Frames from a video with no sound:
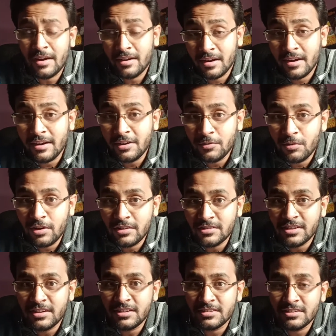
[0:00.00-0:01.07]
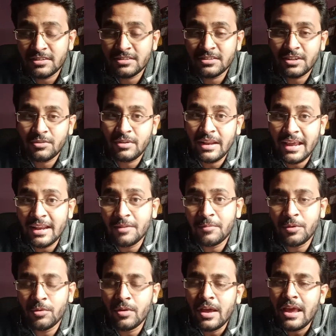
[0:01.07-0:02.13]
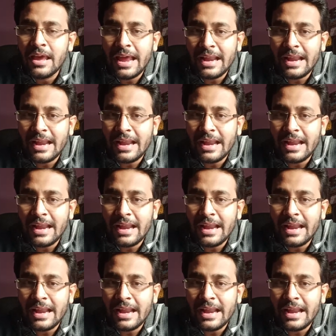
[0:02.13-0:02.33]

under an influential researcher will help you